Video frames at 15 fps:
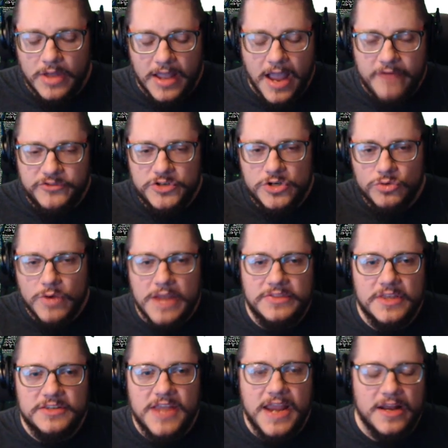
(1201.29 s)
After you write
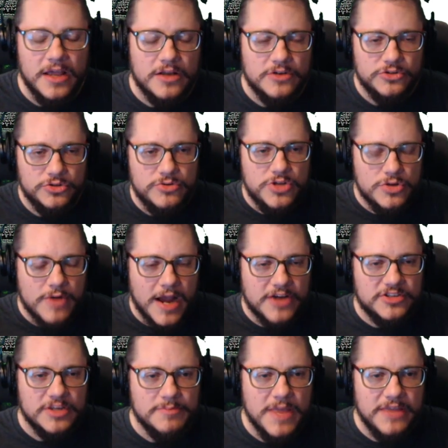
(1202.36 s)
the data, do you
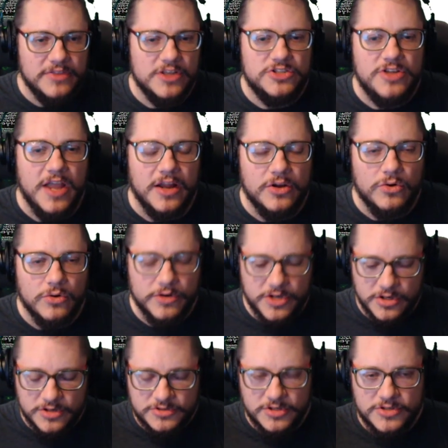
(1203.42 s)
actually make the check? Or do
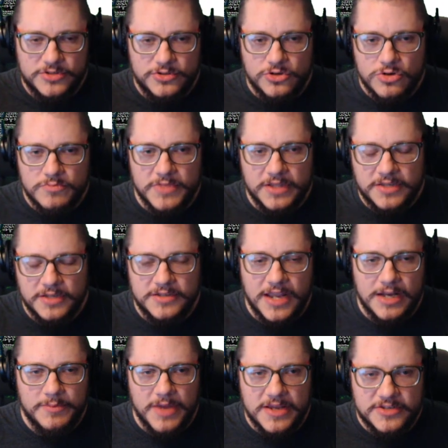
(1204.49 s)
you just assume that the
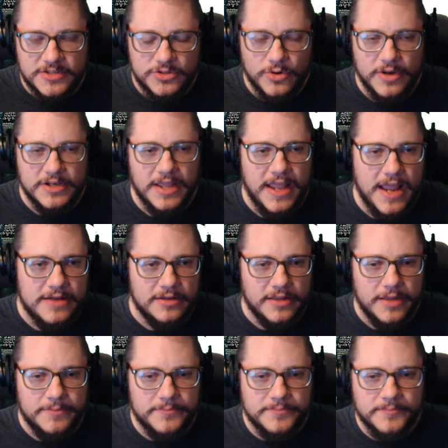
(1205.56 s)
database is going to handle it?